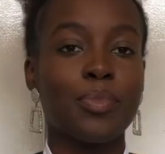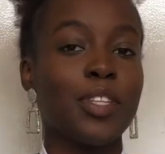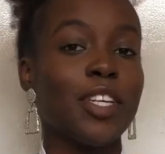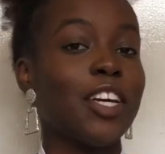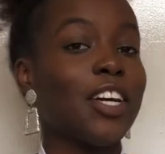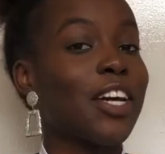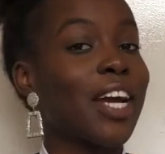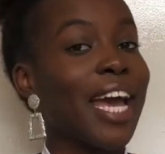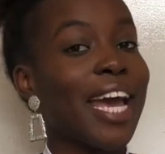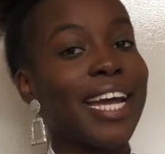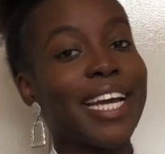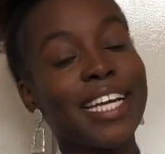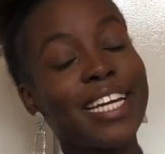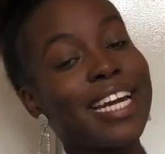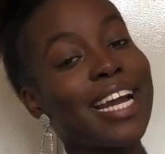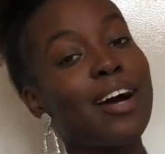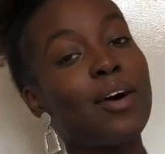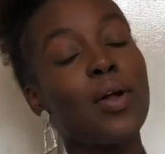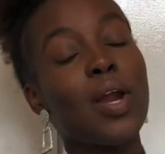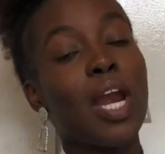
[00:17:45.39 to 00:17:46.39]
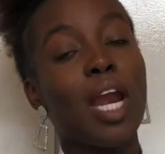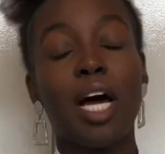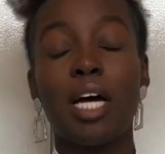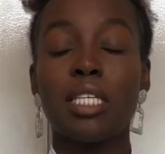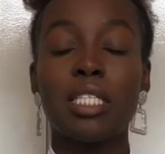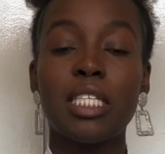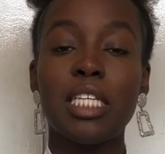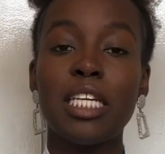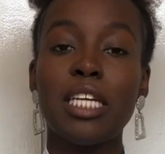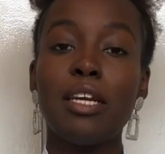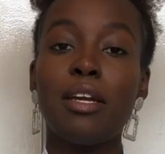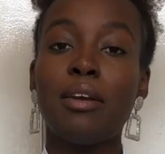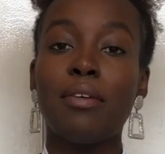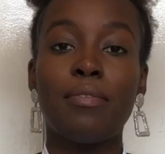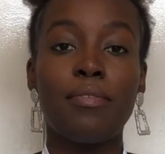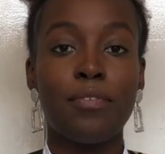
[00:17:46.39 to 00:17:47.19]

Okay, and now lastly,